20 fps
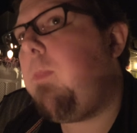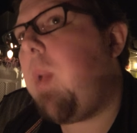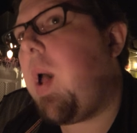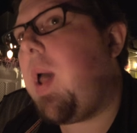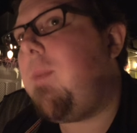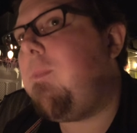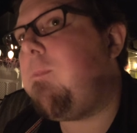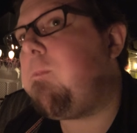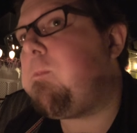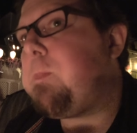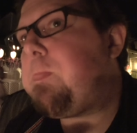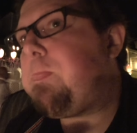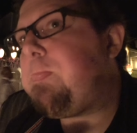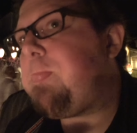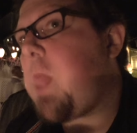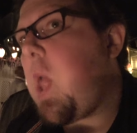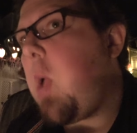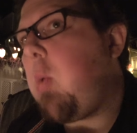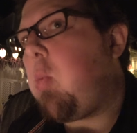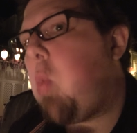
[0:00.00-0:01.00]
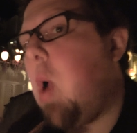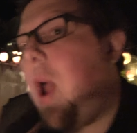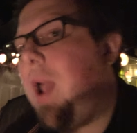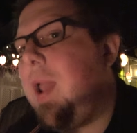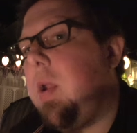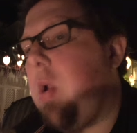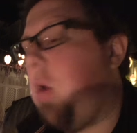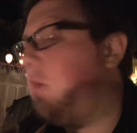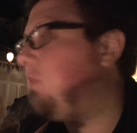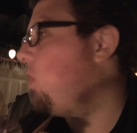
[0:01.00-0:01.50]
But
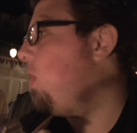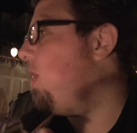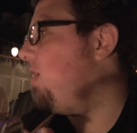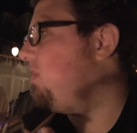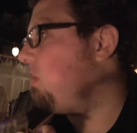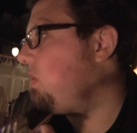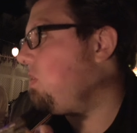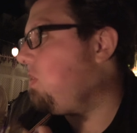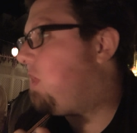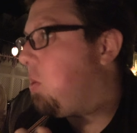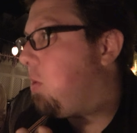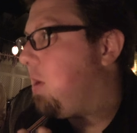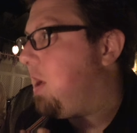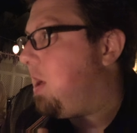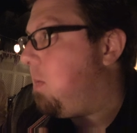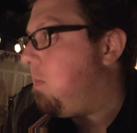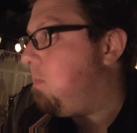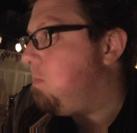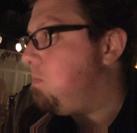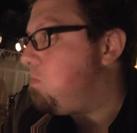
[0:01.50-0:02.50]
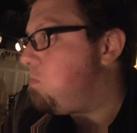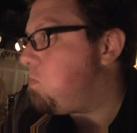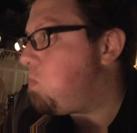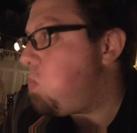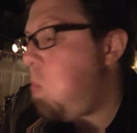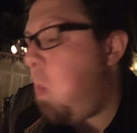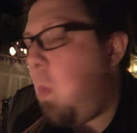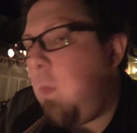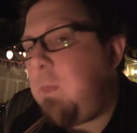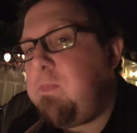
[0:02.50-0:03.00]
Ryan also has a theory.
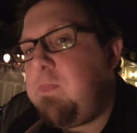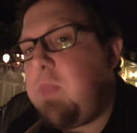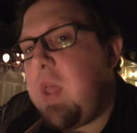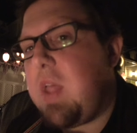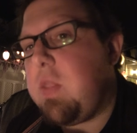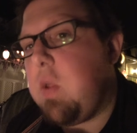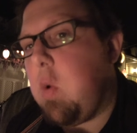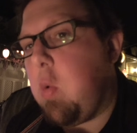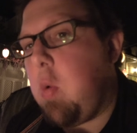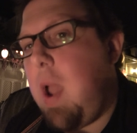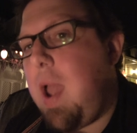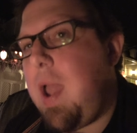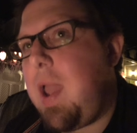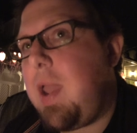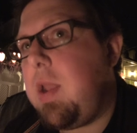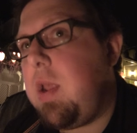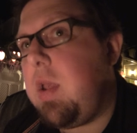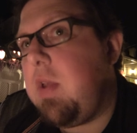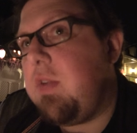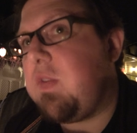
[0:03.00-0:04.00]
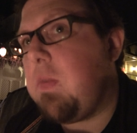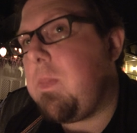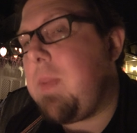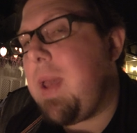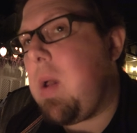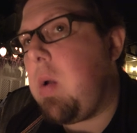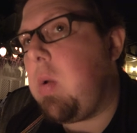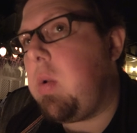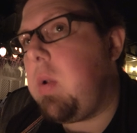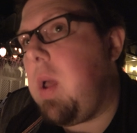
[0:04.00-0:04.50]
What? That the ride is
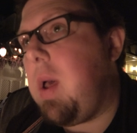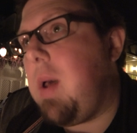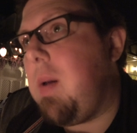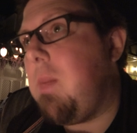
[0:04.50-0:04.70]
about,